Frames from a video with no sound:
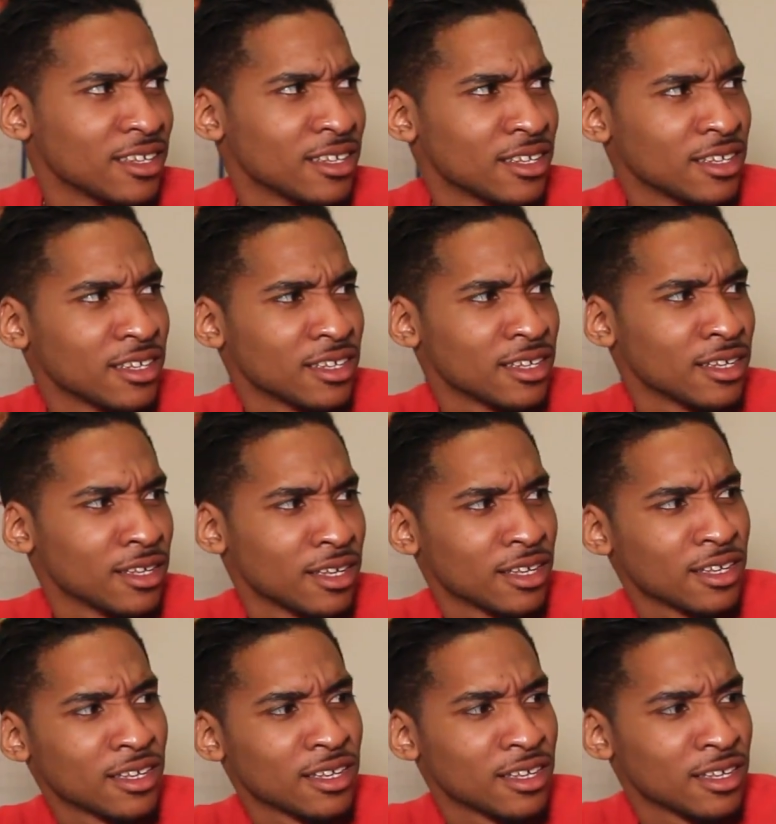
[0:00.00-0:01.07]

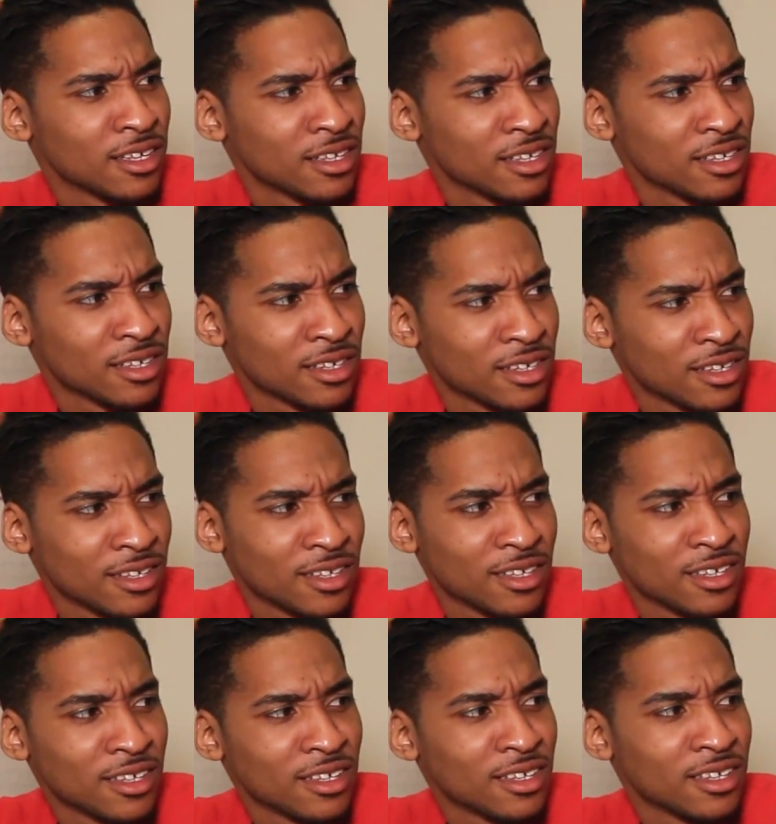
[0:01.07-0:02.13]

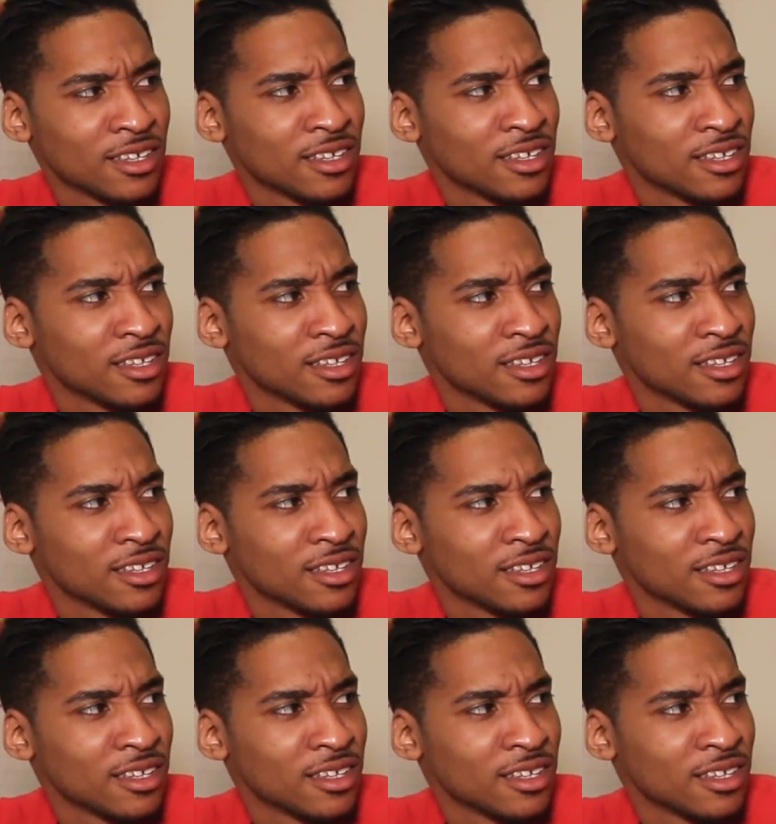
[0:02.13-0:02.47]
[no speech]